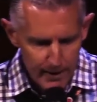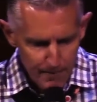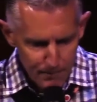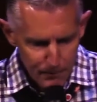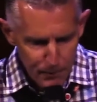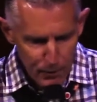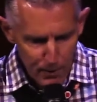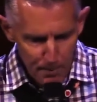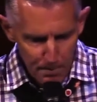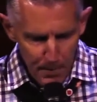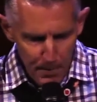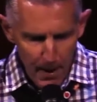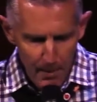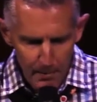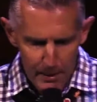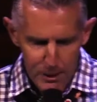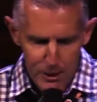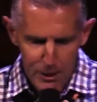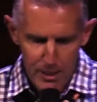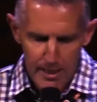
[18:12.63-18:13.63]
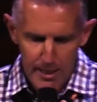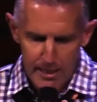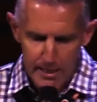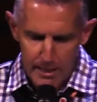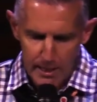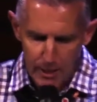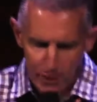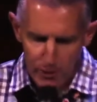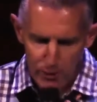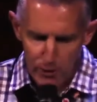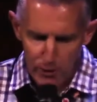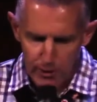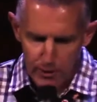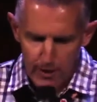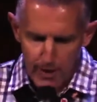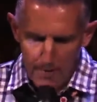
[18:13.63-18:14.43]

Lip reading: To the publisher, he's the good